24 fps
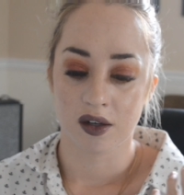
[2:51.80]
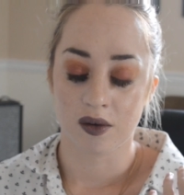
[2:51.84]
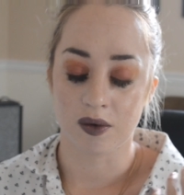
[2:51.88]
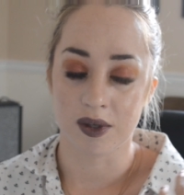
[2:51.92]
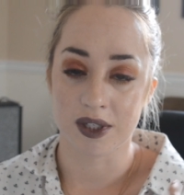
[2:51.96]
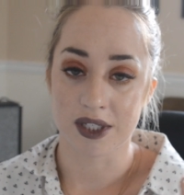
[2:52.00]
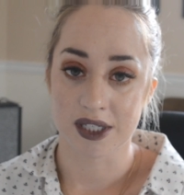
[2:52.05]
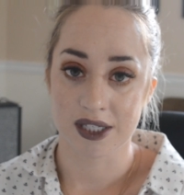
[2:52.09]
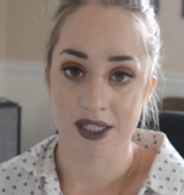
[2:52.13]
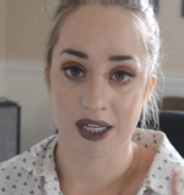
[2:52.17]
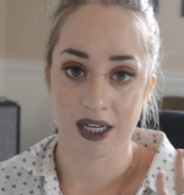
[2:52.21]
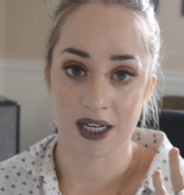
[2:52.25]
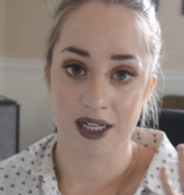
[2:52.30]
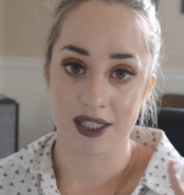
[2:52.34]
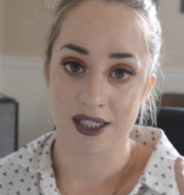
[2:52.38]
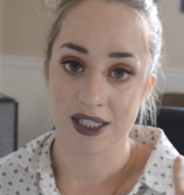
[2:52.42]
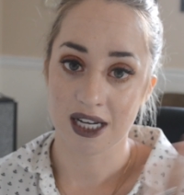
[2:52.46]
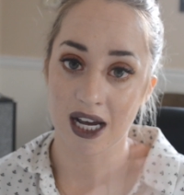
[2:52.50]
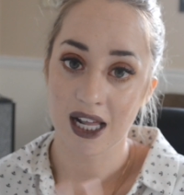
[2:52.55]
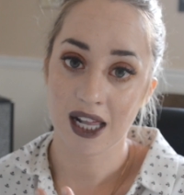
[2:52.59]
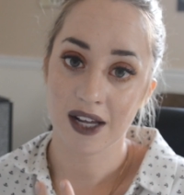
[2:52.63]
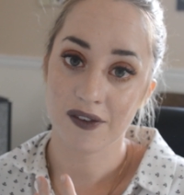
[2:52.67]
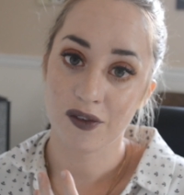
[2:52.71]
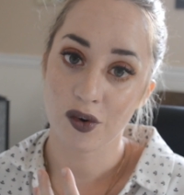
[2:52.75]
they
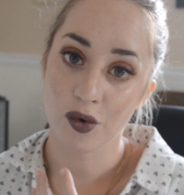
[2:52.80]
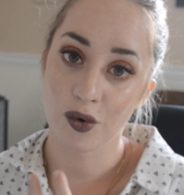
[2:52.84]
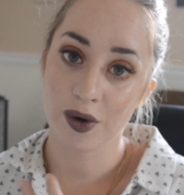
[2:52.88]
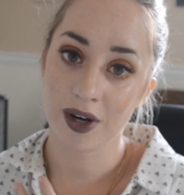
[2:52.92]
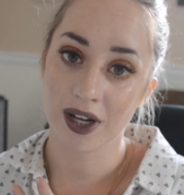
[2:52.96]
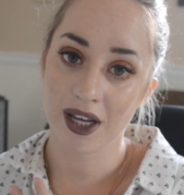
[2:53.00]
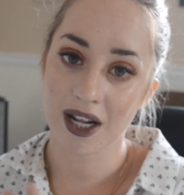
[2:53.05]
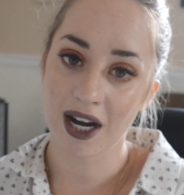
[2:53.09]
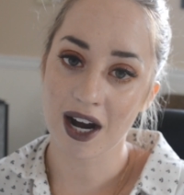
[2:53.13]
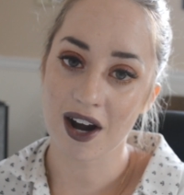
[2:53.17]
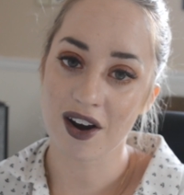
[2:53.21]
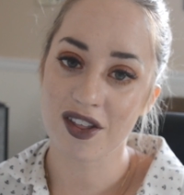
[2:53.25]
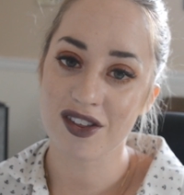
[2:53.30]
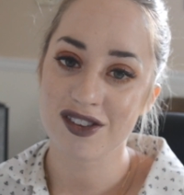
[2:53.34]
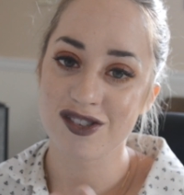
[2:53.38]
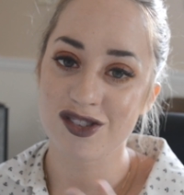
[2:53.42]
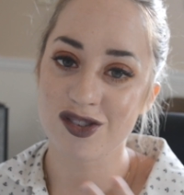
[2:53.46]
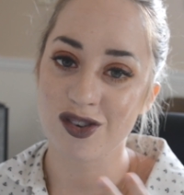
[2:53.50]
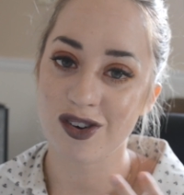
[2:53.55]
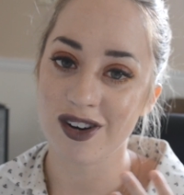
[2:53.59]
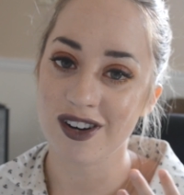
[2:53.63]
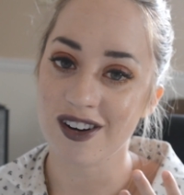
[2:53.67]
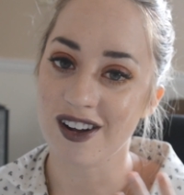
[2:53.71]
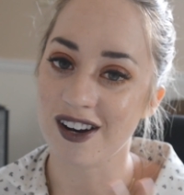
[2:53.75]
tell everyone to get out of the
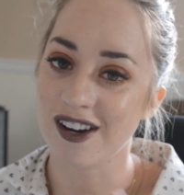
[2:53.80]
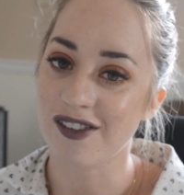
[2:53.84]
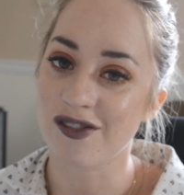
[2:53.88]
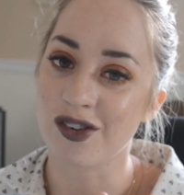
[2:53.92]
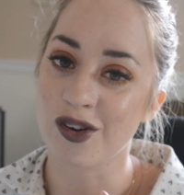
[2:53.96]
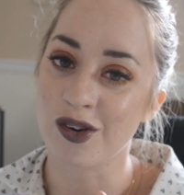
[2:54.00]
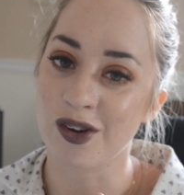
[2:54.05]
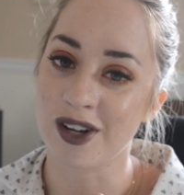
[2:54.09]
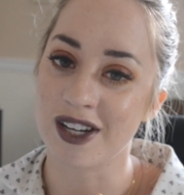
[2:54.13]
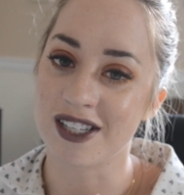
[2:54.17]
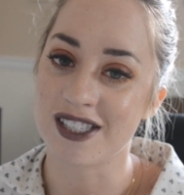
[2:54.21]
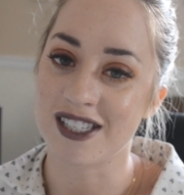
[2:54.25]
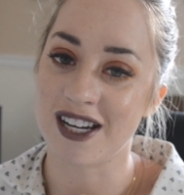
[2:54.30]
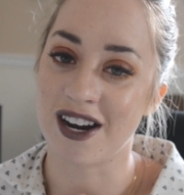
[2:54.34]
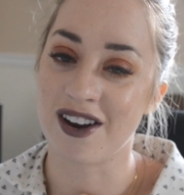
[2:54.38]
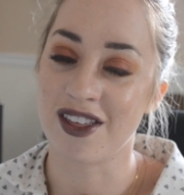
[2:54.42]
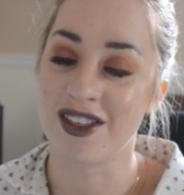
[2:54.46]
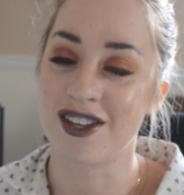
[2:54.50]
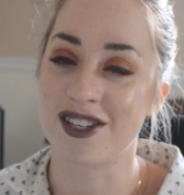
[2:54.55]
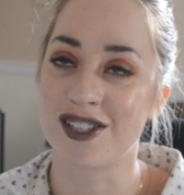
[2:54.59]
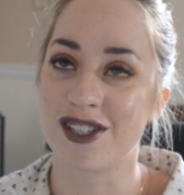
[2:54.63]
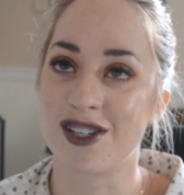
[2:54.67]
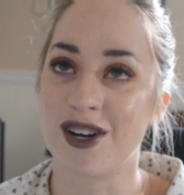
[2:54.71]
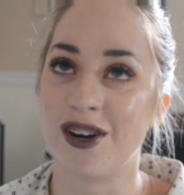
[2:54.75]
store. Not everyone gets out
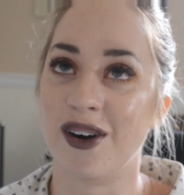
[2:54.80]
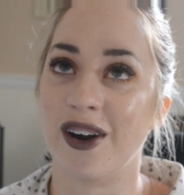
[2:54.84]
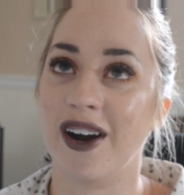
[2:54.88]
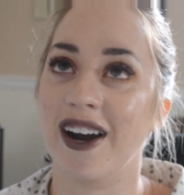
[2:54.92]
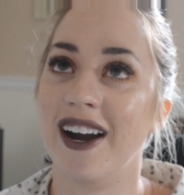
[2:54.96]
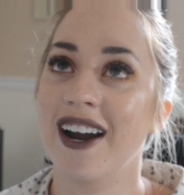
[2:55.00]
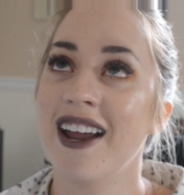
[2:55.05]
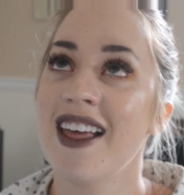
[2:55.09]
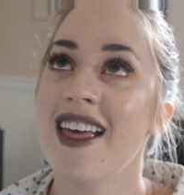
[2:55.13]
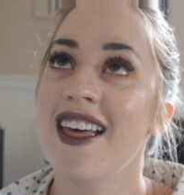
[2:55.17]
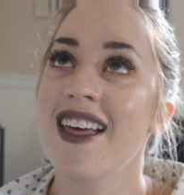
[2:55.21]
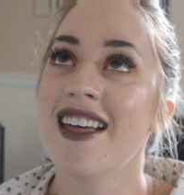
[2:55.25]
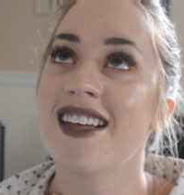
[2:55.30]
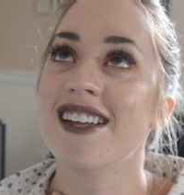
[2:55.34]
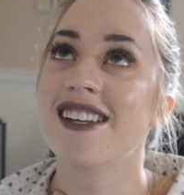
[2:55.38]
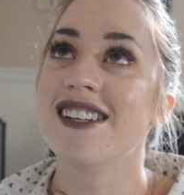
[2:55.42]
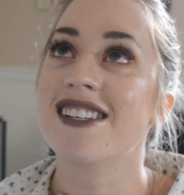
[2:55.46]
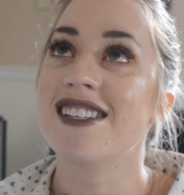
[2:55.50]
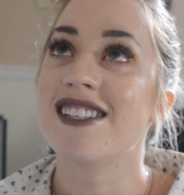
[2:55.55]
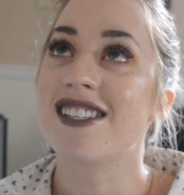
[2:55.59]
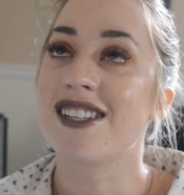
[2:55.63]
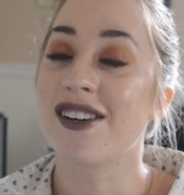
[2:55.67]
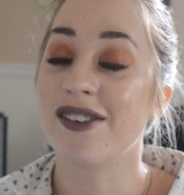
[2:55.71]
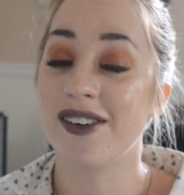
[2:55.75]
of the store.
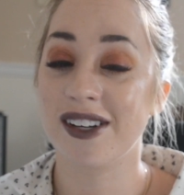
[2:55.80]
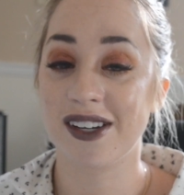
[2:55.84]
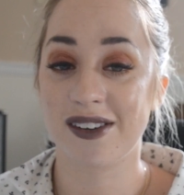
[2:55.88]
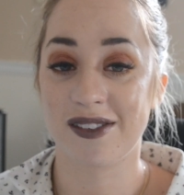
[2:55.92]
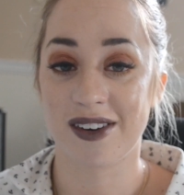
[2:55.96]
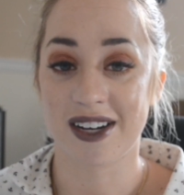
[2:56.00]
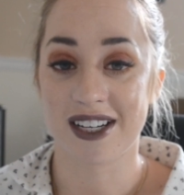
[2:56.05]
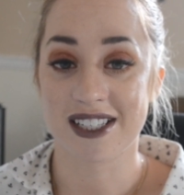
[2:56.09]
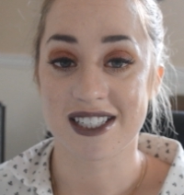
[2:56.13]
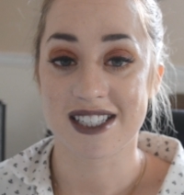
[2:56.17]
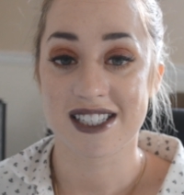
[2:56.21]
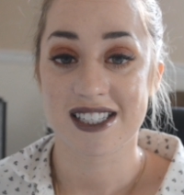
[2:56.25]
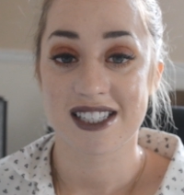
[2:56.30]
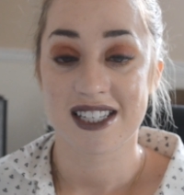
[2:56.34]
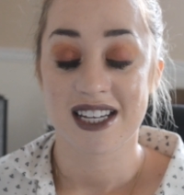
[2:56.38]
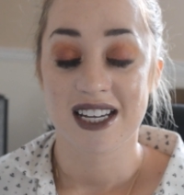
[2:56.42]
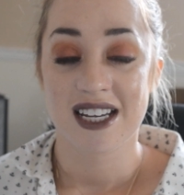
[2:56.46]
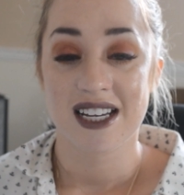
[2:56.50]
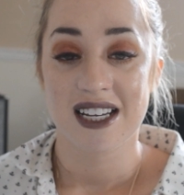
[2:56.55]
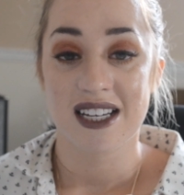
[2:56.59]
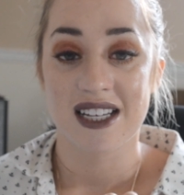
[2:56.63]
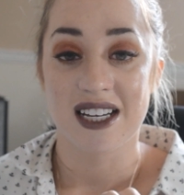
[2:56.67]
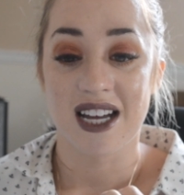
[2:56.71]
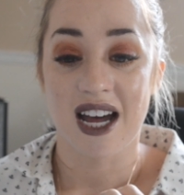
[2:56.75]
So anyways,
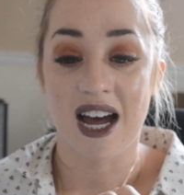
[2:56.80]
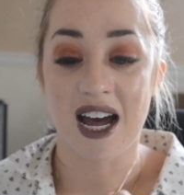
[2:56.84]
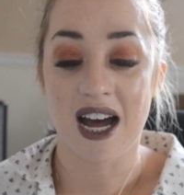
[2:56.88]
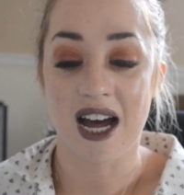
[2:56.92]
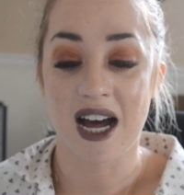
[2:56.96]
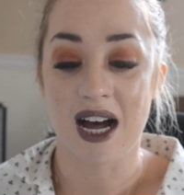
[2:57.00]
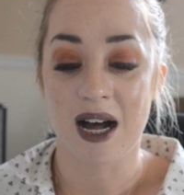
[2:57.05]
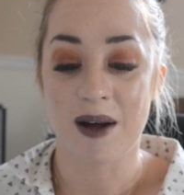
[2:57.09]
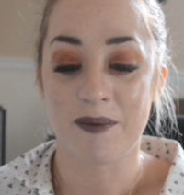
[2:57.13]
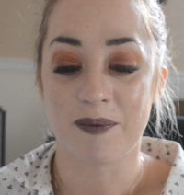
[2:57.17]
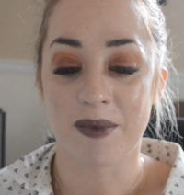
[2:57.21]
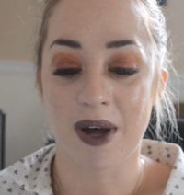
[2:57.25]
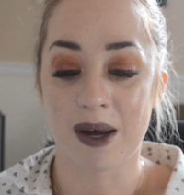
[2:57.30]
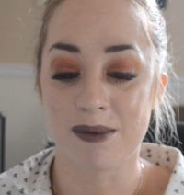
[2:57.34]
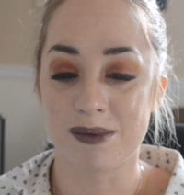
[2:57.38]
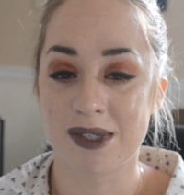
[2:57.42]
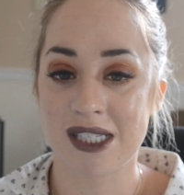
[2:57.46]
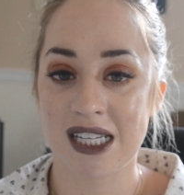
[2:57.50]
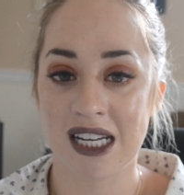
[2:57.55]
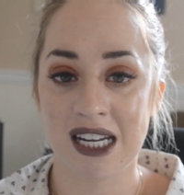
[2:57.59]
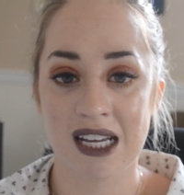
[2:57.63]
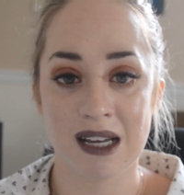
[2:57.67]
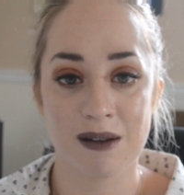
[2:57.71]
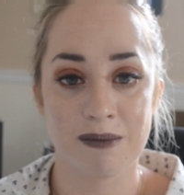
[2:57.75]
I'm
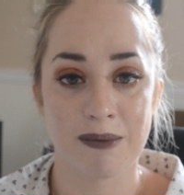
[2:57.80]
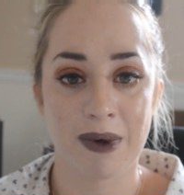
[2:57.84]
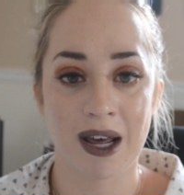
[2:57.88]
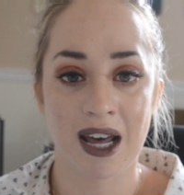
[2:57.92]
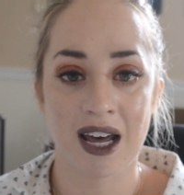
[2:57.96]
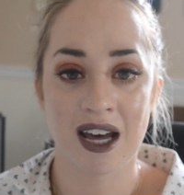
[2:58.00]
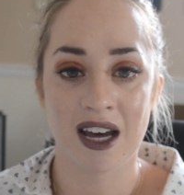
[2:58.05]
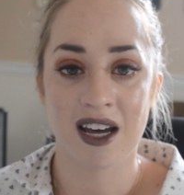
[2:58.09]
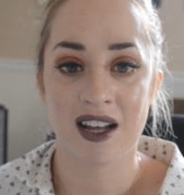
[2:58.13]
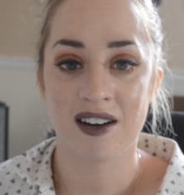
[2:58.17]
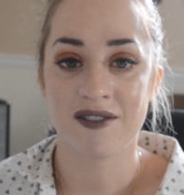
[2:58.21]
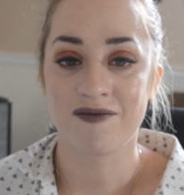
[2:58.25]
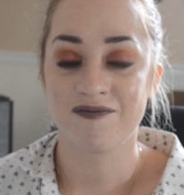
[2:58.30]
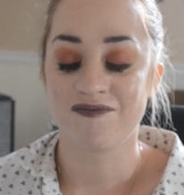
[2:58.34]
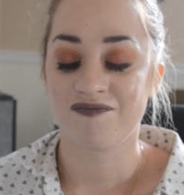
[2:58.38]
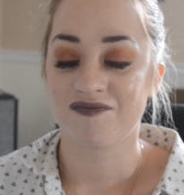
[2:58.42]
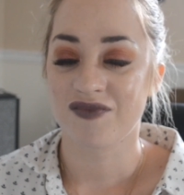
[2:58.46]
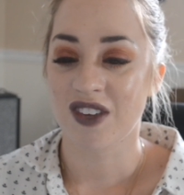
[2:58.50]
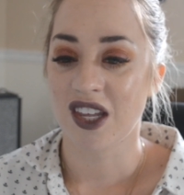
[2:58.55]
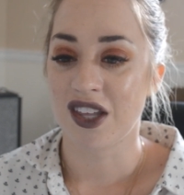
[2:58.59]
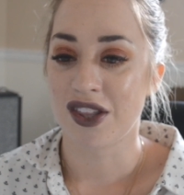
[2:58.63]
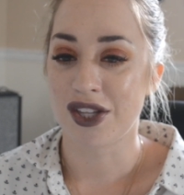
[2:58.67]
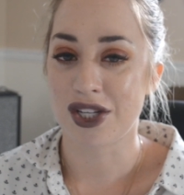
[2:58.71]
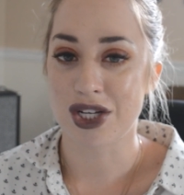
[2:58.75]
sitting in bed.
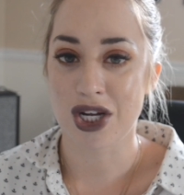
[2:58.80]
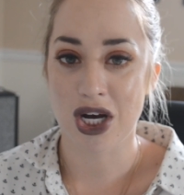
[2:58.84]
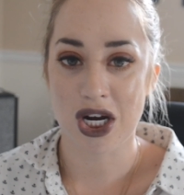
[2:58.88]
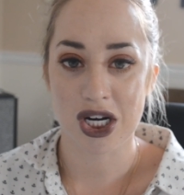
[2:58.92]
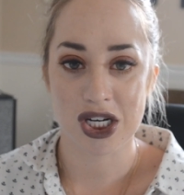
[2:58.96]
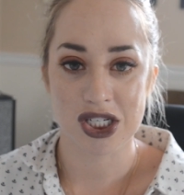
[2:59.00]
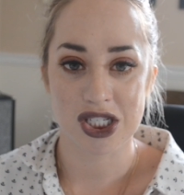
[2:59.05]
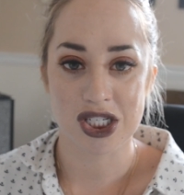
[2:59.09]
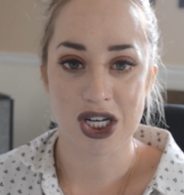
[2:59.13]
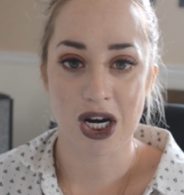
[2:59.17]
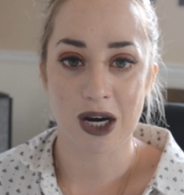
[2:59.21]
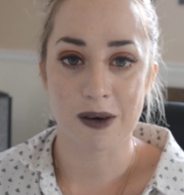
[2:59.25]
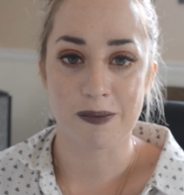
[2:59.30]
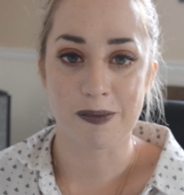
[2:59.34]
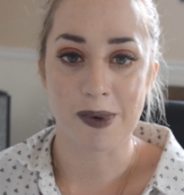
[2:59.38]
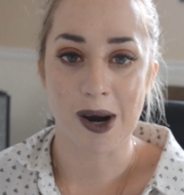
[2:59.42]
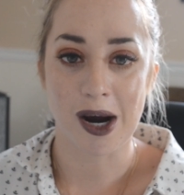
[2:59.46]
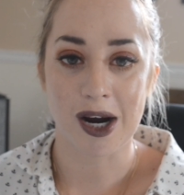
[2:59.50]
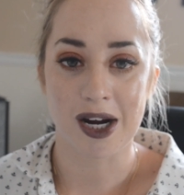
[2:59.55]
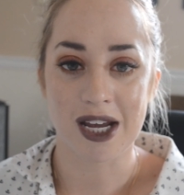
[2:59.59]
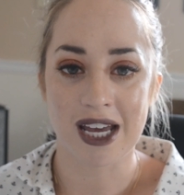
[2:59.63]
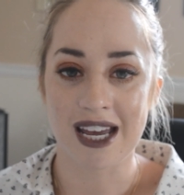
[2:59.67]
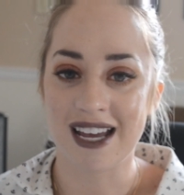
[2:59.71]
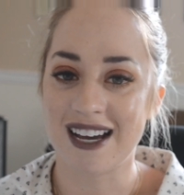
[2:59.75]
The dogs start
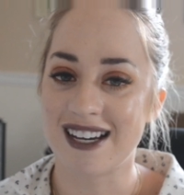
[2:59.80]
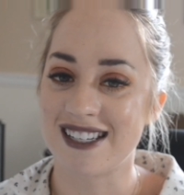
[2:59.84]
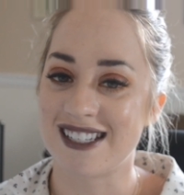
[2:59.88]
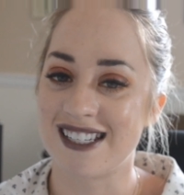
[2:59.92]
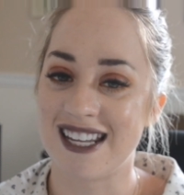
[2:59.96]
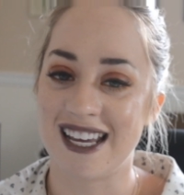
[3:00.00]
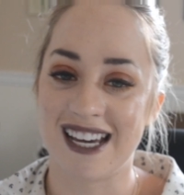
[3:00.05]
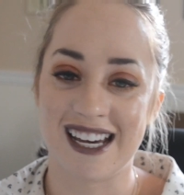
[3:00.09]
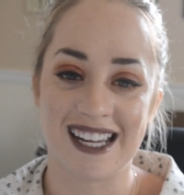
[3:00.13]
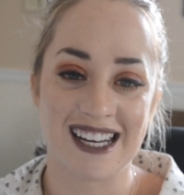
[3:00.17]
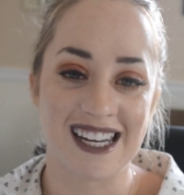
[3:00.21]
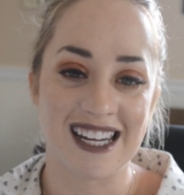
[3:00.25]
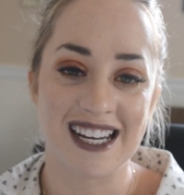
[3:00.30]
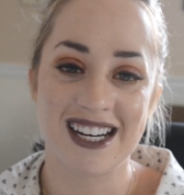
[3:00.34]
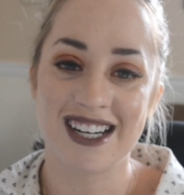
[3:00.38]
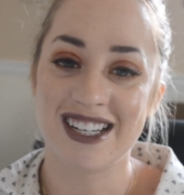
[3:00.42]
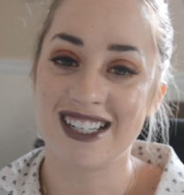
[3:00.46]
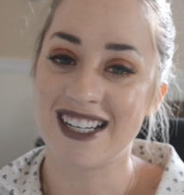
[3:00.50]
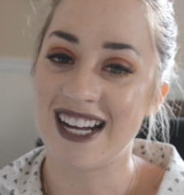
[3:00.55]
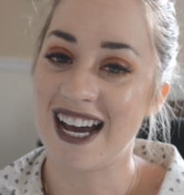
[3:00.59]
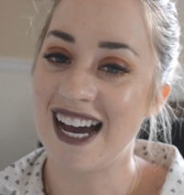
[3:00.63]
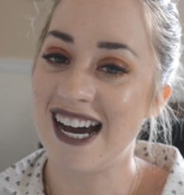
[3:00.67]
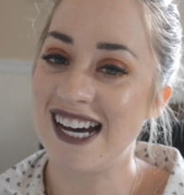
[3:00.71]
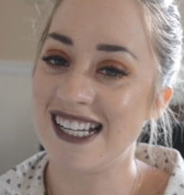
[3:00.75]
barking because they can
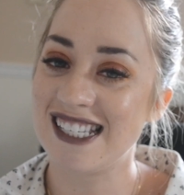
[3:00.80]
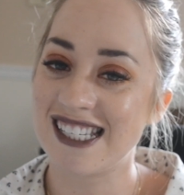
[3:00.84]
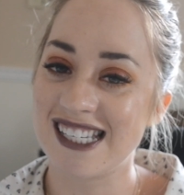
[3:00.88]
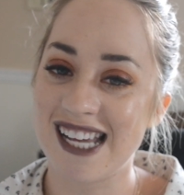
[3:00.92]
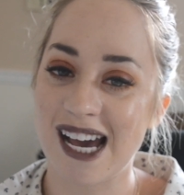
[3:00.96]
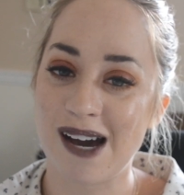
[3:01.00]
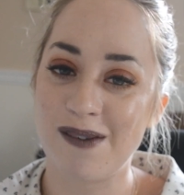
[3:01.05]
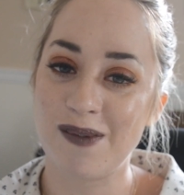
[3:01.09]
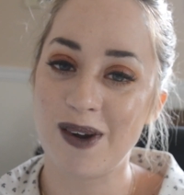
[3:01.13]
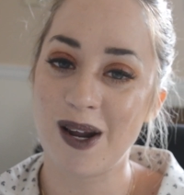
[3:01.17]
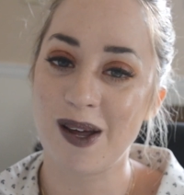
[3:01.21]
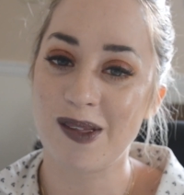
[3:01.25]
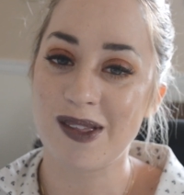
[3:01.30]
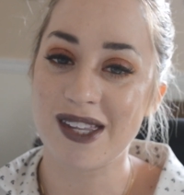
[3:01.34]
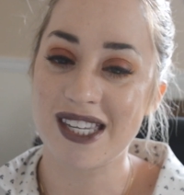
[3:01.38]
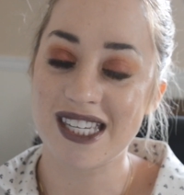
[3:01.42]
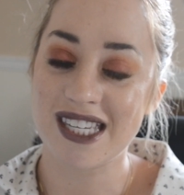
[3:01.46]
hear Dad's coming up